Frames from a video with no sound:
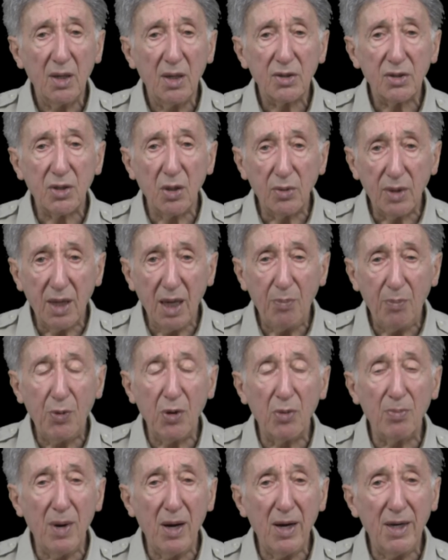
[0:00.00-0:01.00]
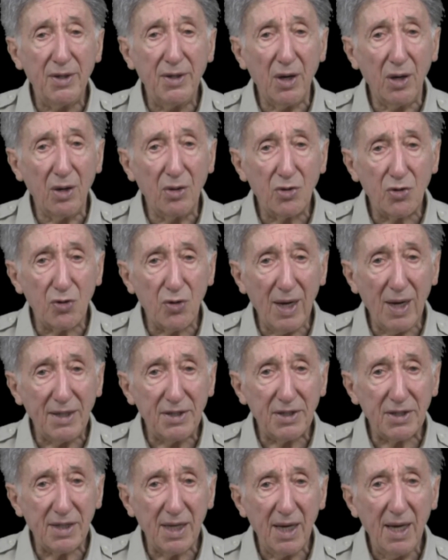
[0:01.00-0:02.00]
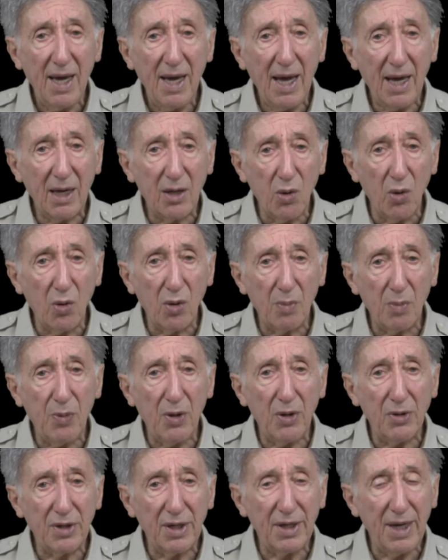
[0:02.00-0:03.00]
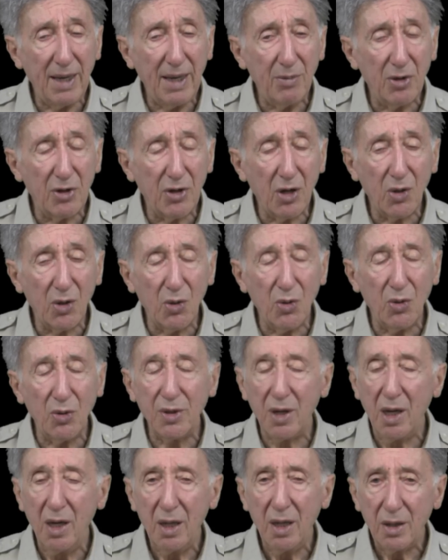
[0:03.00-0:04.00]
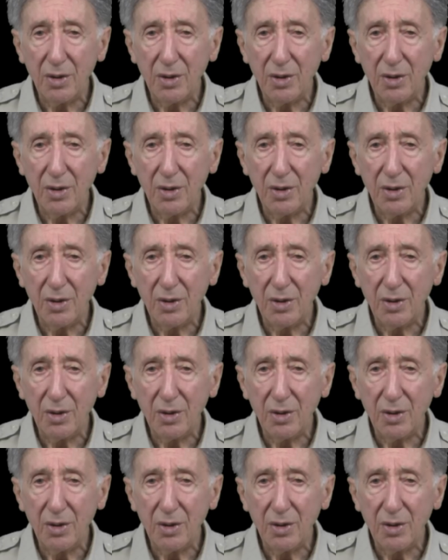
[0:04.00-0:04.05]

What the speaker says: So keep your mind on Christ and call upon the name of the Lord,